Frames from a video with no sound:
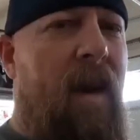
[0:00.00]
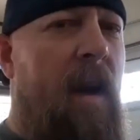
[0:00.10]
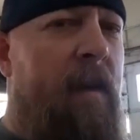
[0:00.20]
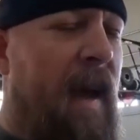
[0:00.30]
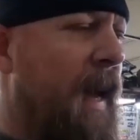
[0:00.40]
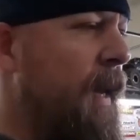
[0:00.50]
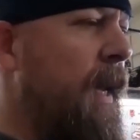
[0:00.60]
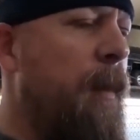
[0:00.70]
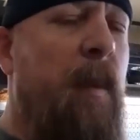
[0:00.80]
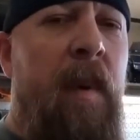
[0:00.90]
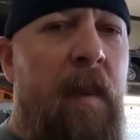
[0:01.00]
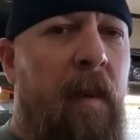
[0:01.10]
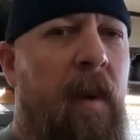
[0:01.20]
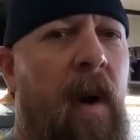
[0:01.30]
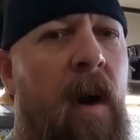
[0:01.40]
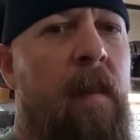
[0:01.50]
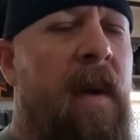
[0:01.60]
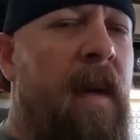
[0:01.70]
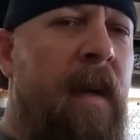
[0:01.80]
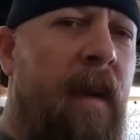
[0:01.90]
I've had a couple people
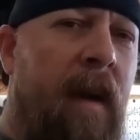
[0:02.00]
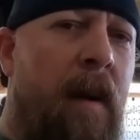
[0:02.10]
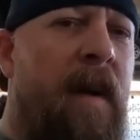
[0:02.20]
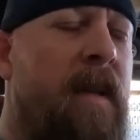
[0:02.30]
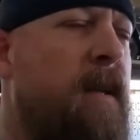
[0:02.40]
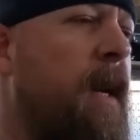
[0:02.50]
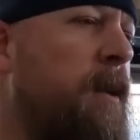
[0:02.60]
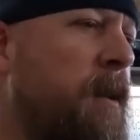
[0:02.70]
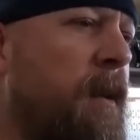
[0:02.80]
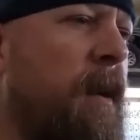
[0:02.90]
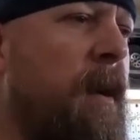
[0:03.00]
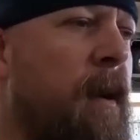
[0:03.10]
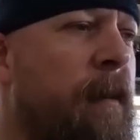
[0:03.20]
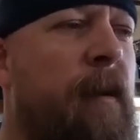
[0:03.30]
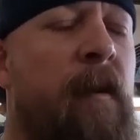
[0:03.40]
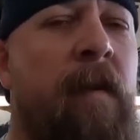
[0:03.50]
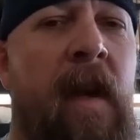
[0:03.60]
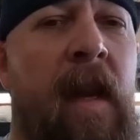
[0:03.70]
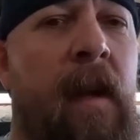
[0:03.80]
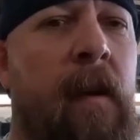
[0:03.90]
comment in the comment section on a few
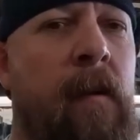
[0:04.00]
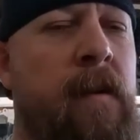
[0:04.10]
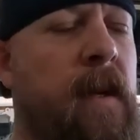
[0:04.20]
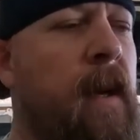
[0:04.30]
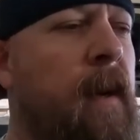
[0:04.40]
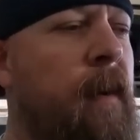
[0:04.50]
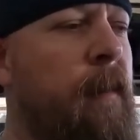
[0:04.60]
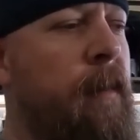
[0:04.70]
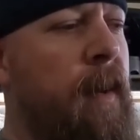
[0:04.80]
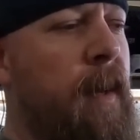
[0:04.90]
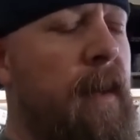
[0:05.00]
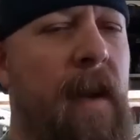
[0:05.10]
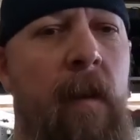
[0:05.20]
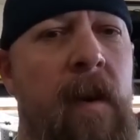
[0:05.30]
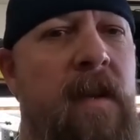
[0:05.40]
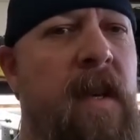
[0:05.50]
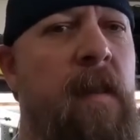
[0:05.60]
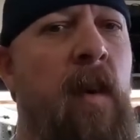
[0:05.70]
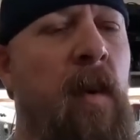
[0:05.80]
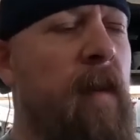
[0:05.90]
videos of they want to see
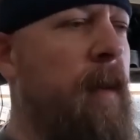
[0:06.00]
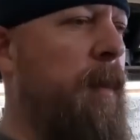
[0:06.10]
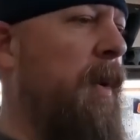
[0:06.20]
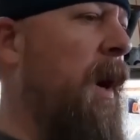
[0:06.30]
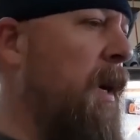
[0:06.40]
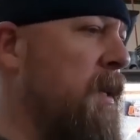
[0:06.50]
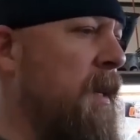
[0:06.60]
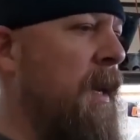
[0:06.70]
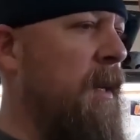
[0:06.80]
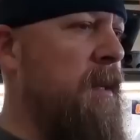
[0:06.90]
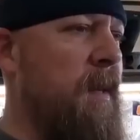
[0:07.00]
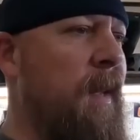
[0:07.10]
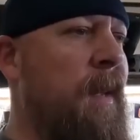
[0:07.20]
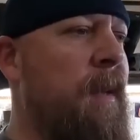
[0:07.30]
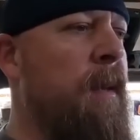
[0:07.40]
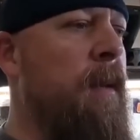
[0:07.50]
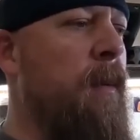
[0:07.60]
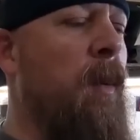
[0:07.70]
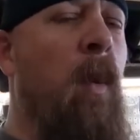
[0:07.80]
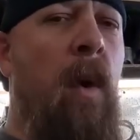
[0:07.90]
more of the process and
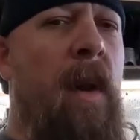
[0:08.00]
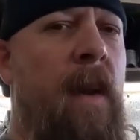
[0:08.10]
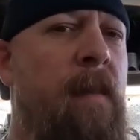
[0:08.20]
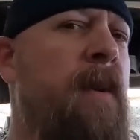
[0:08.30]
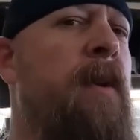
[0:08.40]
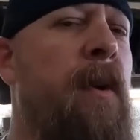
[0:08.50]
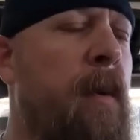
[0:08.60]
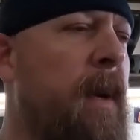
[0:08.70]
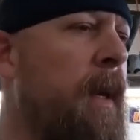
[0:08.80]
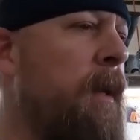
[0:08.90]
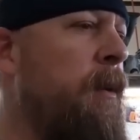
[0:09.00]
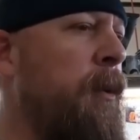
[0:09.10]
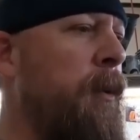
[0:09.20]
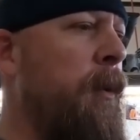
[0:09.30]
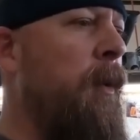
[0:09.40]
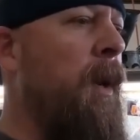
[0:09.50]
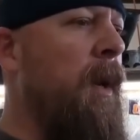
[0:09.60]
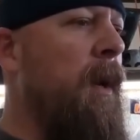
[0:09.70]
what I'm doing to